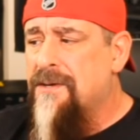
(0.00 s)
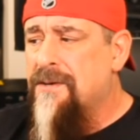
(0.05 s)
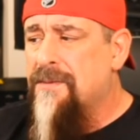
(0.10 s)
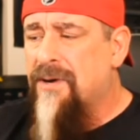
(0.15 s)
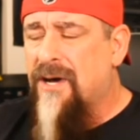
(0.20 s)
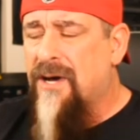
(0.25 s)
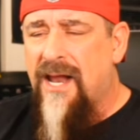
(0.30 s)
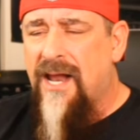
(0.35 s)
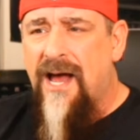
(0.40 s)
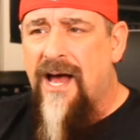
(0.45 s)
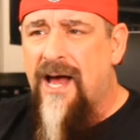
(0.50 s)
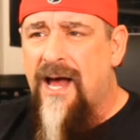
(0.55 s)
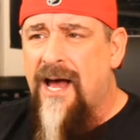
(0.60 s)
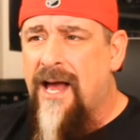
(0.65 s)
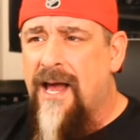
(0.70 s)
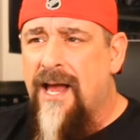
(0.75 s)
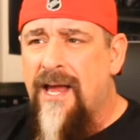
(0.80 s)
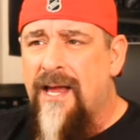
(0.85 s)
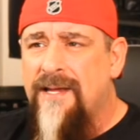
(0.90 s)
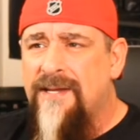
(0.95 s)
But
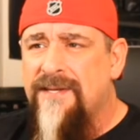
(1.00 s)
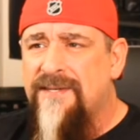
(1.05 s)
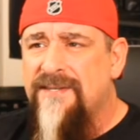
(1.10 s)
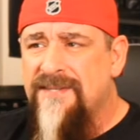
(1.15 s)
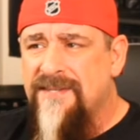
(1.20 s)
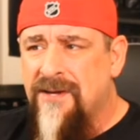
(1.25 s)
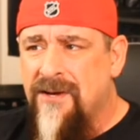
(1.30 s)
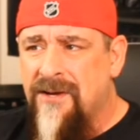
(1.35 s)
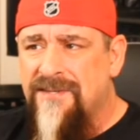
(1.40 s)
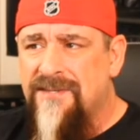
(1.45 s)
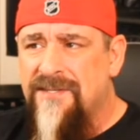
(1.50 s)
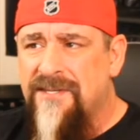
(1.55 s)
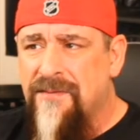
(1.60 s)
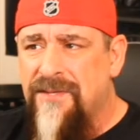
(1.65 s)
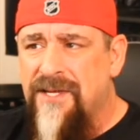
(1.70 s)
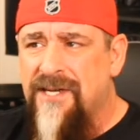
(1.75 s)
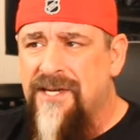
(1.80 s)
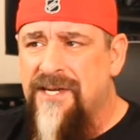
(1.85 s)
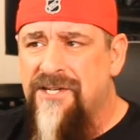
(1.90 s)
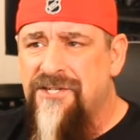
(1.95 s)
I saw
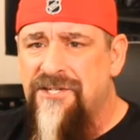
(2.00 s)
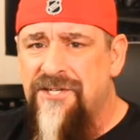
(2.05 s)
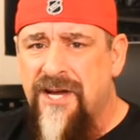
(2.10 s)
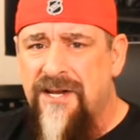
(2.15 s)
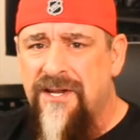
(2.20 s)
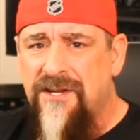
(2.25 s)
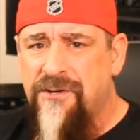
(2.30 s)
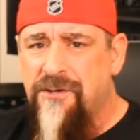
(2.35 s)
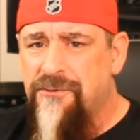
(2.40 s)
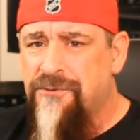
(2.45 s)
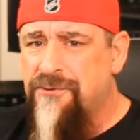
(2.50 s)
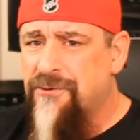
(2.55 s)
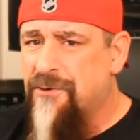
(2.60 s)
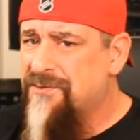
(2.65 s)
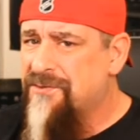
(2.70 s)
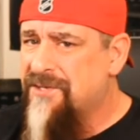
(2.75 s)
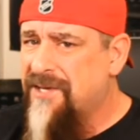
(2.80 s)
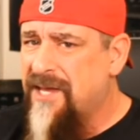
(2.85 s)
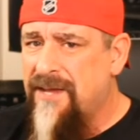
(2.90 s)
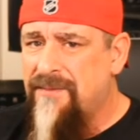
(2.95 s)
something in Johnny Gaudreau's
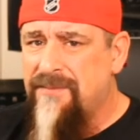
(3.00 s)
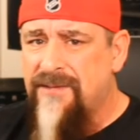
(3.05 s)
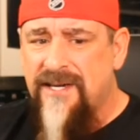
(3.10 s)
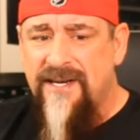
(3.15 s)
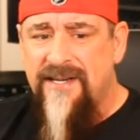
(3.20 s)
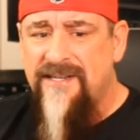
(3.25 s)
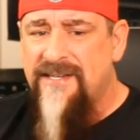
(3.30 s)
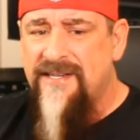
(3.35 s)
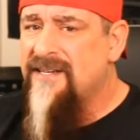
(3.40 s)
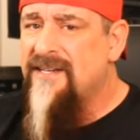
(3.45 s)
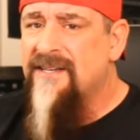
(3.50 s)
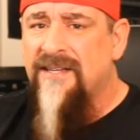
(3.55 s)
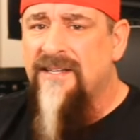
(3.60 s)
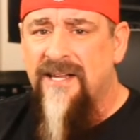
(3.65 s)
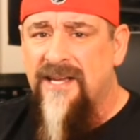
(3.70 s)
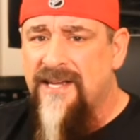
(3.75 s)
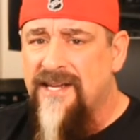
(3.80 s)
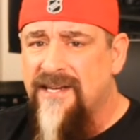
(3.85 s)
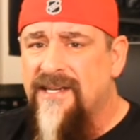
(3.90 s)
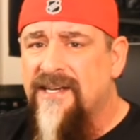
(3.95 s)
game that I didn't
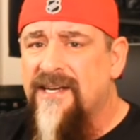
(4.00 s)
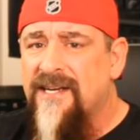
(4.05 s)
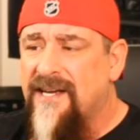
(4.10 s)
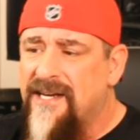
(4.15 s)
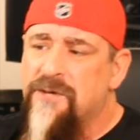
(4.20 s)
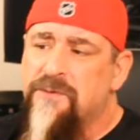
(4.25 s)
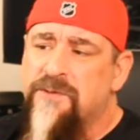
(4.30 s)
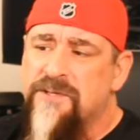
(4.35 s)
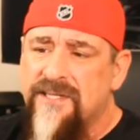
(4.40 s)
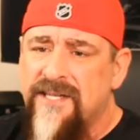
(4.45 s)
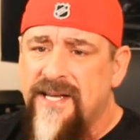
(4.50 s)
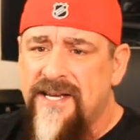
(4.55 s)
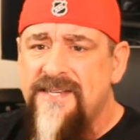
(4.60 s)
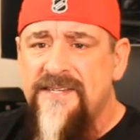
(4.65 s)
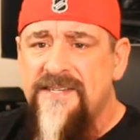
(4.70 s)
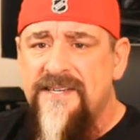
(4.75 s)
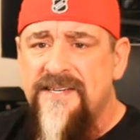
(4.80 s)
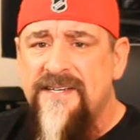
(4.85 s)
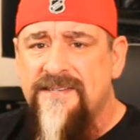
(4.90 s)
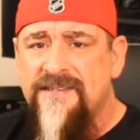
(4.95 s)
like, and it was
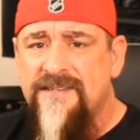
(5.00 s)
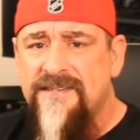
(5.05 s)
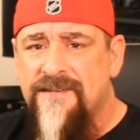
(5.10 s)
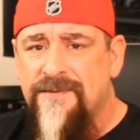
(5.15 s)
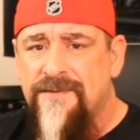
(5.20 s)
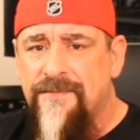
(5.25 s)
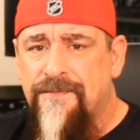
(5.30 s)
laziness.